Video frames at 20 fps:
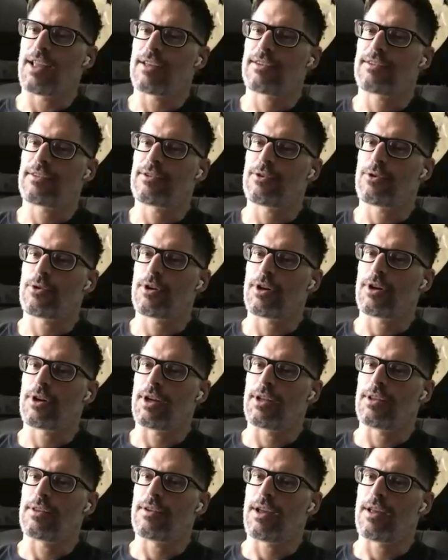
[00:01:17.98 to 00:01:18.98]
that
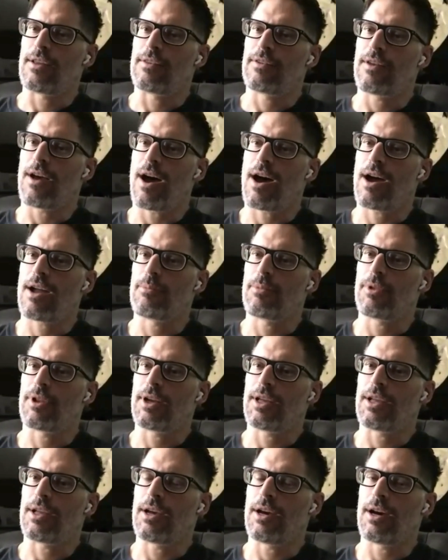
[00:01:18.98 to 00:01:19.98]
story, and
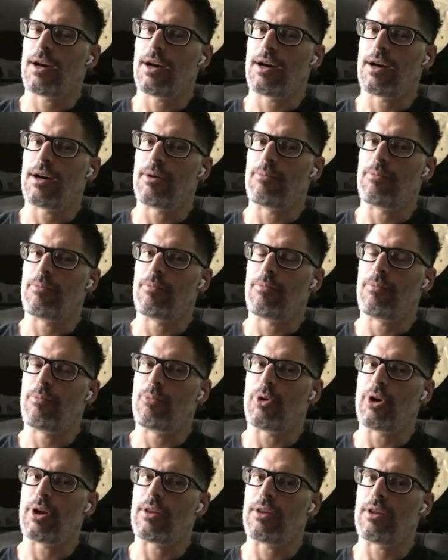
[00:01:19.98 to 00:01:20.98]
timely.
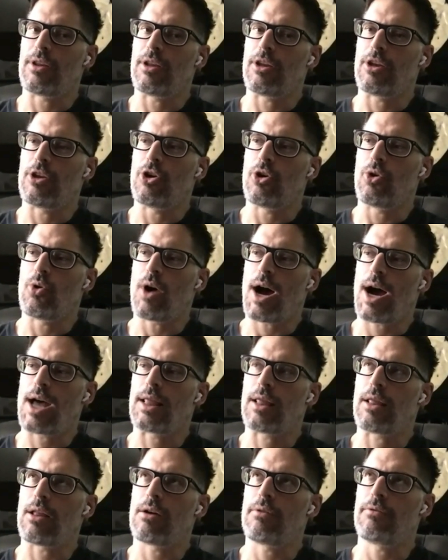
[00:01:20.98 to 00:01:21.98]
But you know, I
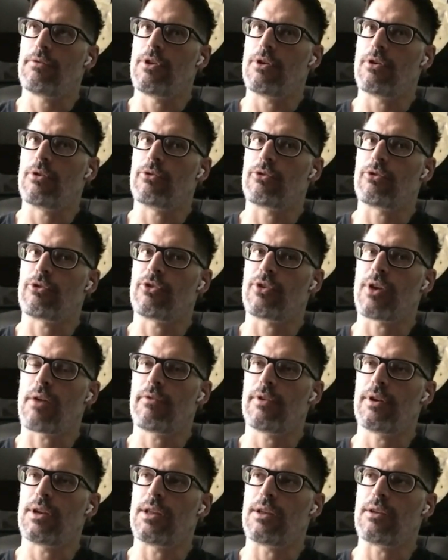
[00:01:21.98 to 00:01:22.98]
love those
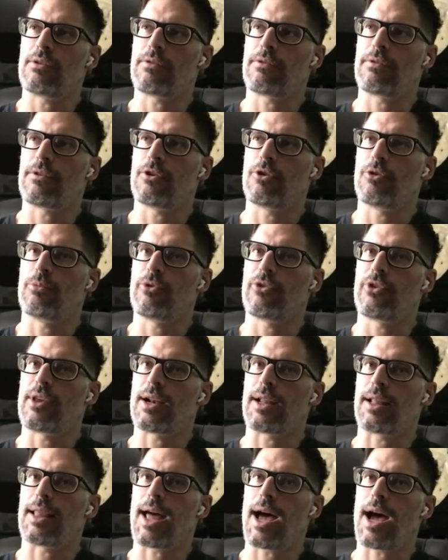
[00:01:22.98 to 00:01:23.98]
70s films that
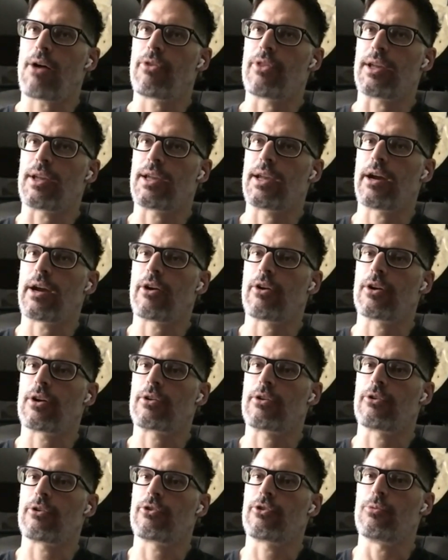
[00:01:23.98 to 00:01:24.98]
allowed the
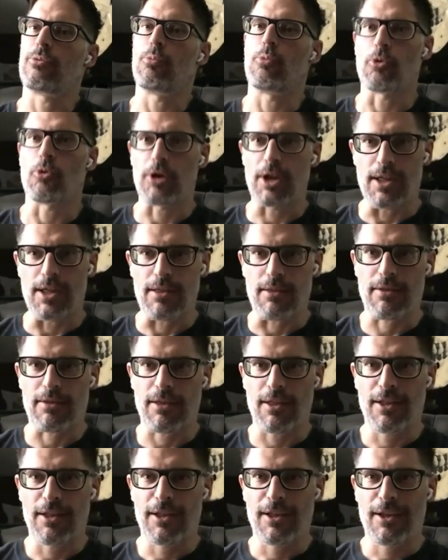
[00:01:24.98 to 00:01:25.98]
characters to breathe,
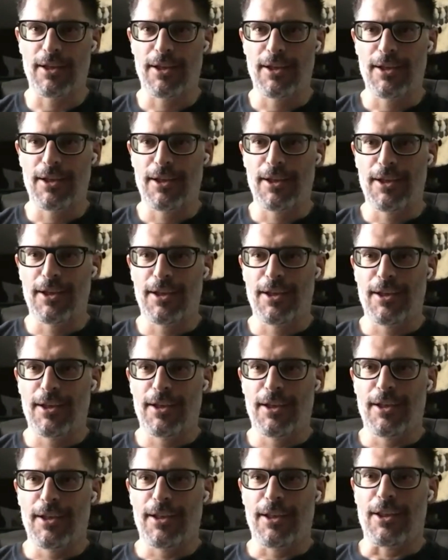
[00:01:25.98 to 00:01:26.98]

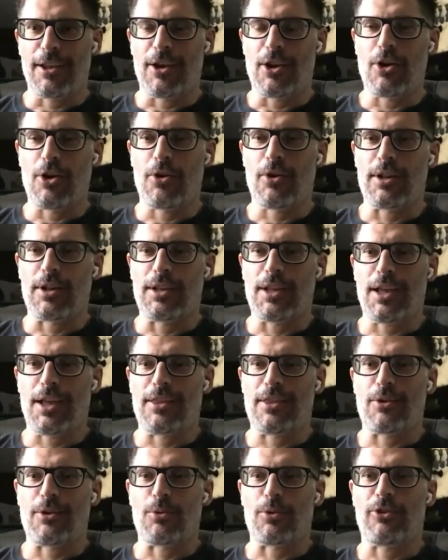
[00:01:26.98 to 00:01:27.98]
you know,
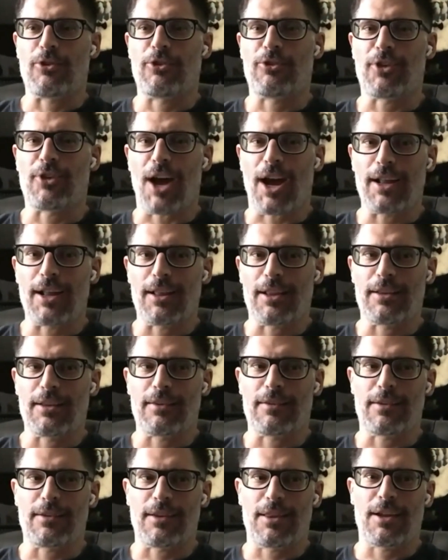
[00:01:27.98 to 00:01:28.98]
and there was
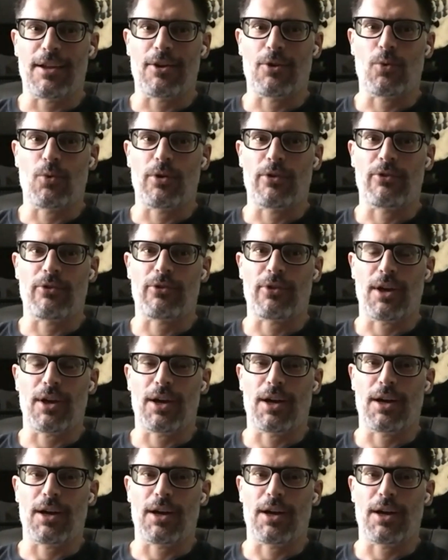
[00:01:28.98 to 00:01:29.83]
silence, and there was